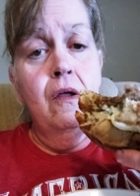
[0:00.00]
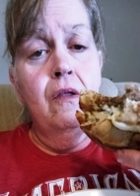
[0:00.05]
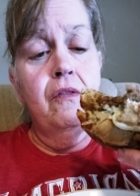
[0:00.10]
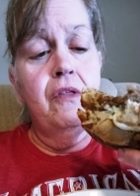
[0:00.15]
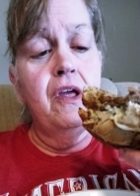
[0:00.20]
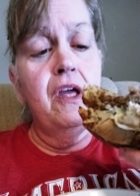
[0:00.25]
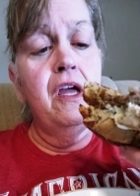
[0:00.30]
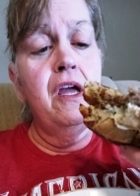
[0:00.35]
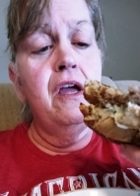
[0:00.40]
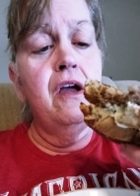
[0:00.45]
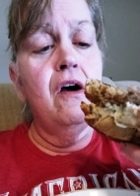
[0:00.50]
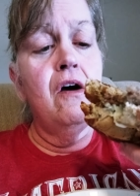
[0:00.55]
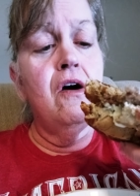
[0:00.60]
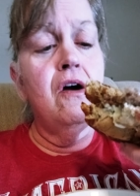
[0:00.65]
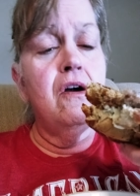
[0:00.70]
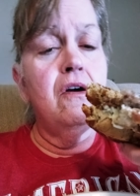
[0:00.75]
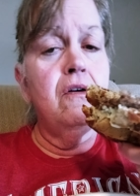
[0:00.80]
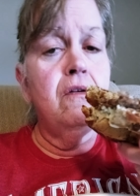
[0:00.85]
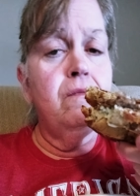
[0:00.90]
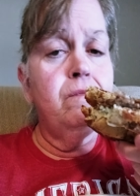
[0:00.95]
the
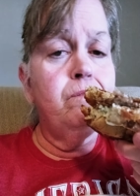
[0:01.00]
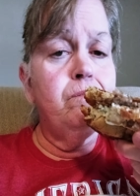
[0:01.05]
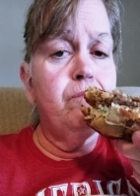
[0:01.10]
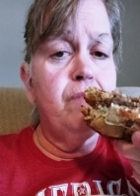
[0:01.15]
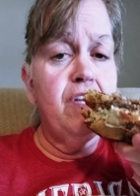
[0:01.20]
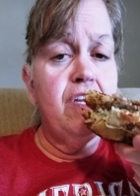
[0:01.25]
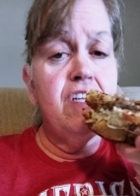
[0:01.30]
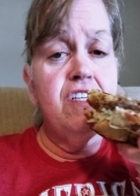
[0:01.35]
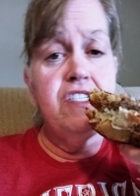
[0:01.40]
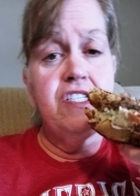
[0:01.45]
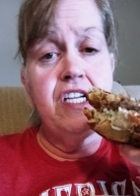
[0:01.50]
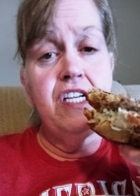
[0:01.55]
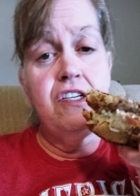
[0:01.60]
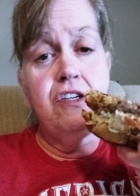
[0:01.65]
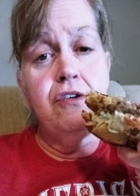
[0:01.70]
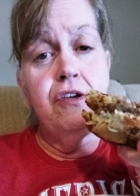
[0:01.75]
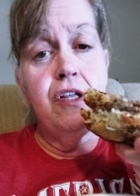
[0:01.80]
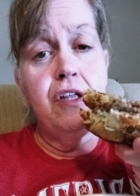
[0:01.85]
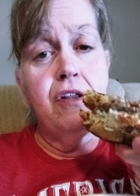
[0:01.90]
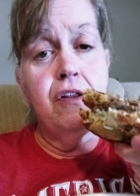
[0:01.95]
ER, because they
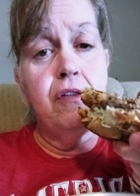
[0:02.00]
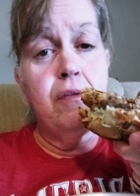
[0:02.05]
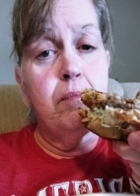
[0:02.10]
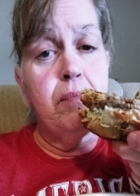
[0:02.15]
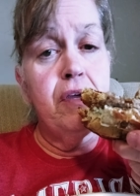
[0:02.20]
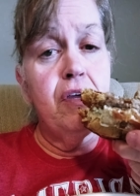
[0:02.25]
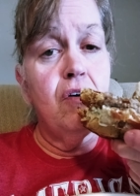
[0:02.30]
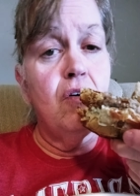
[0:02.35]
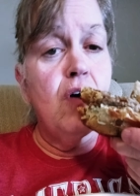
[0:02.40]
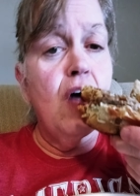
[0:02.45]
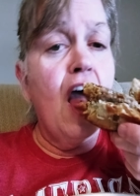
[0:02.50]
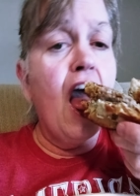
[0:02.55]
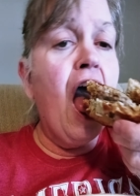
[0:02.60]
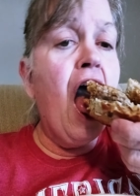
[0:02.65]
do give the bill.